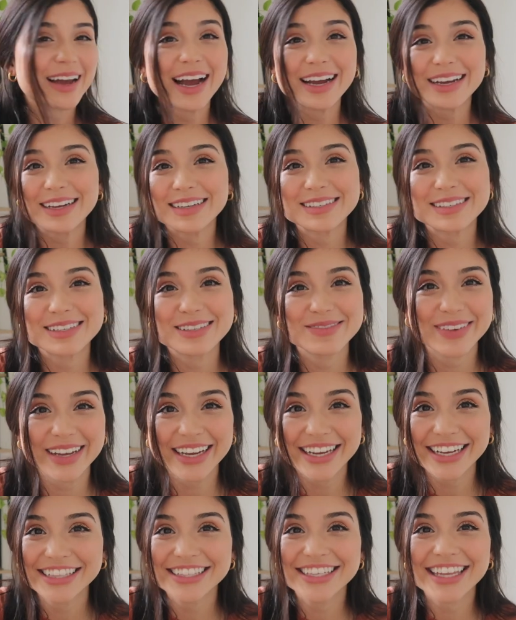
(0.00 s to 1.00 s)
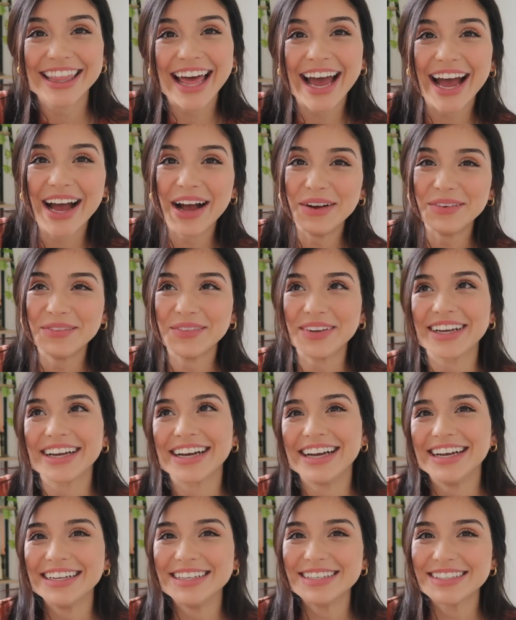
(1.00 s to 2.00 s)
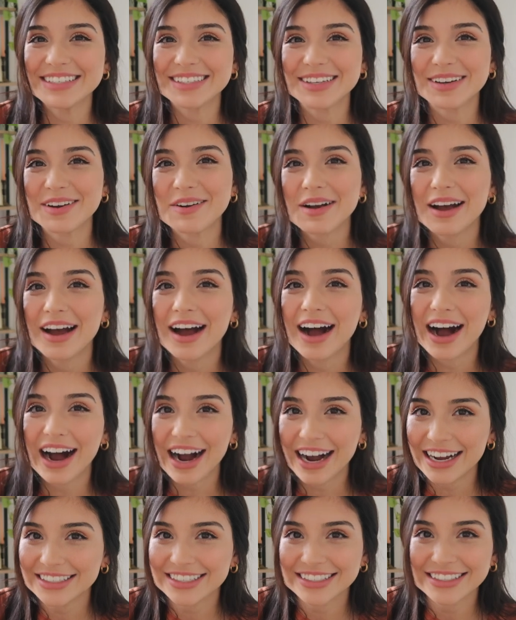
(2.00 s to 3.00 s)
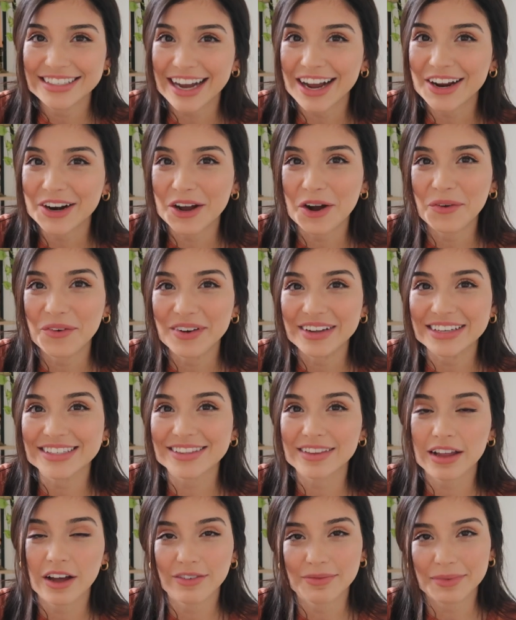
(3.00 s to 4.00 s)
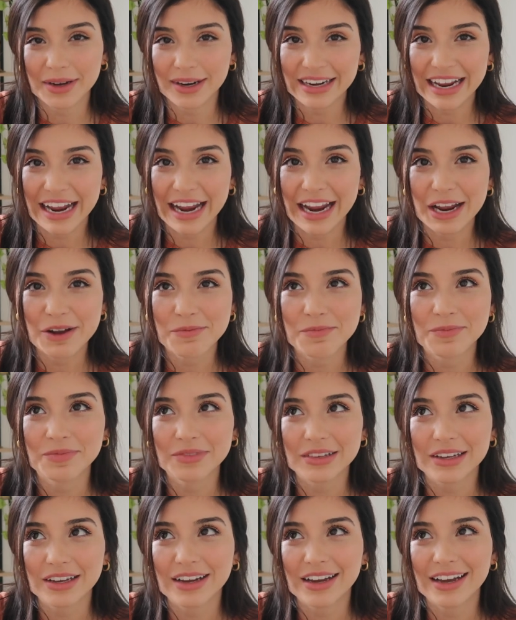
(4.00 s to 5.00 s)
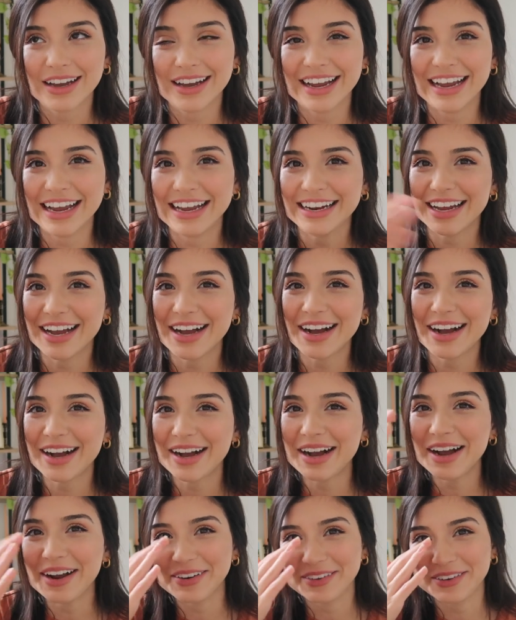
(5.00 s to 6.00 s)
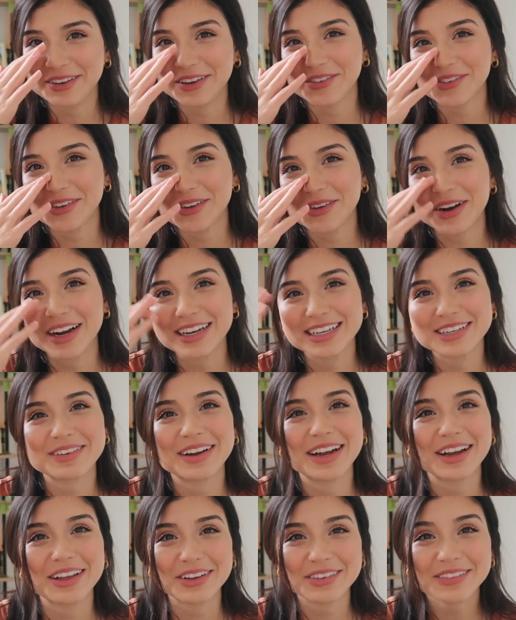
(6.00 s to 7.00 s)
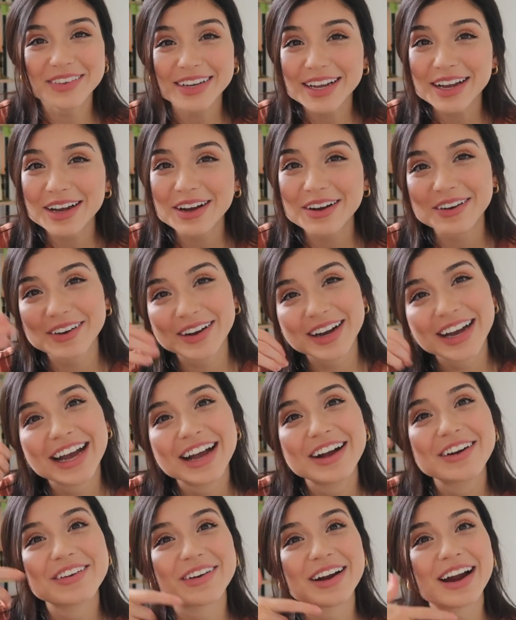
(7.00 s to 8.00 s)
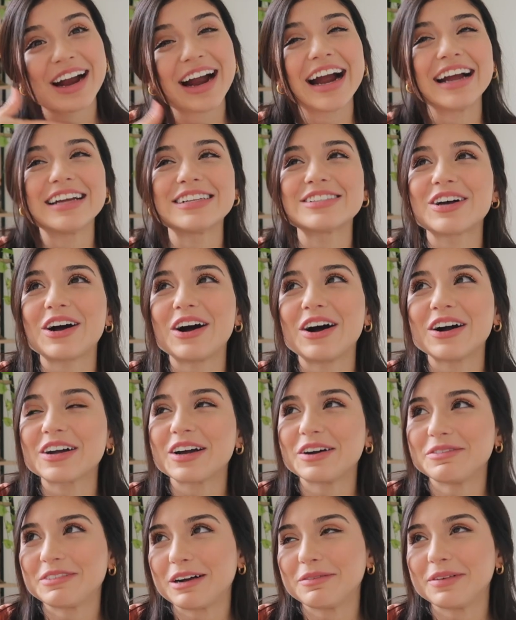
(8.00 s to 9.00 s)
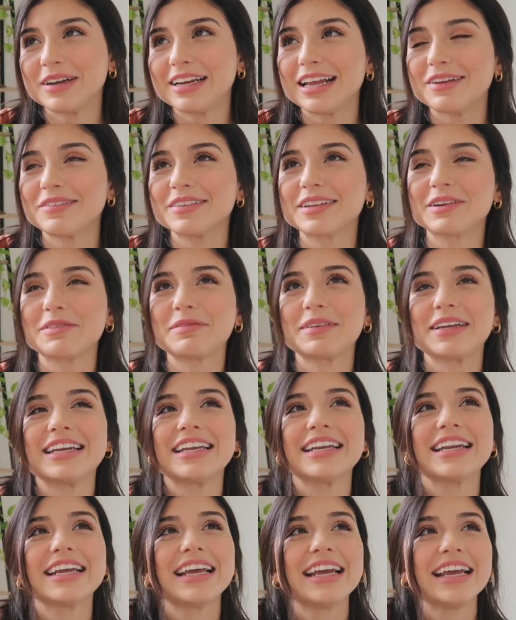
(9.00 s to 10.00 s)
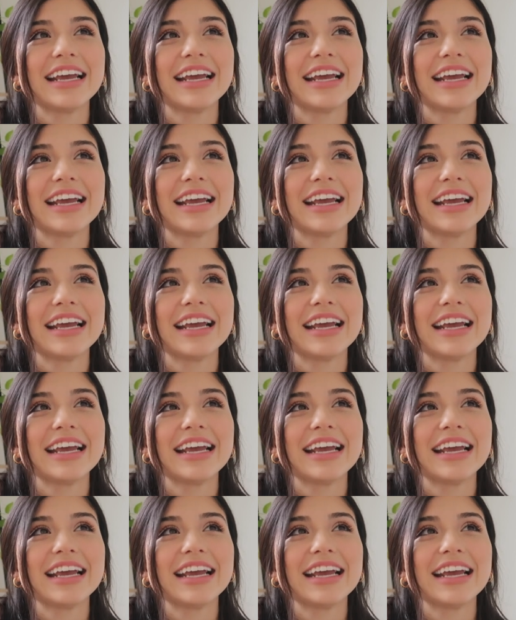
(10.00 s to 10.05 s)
I can speak into that because I did not always love my name. And I don't know if you watched my other video where I talk about my name a little bit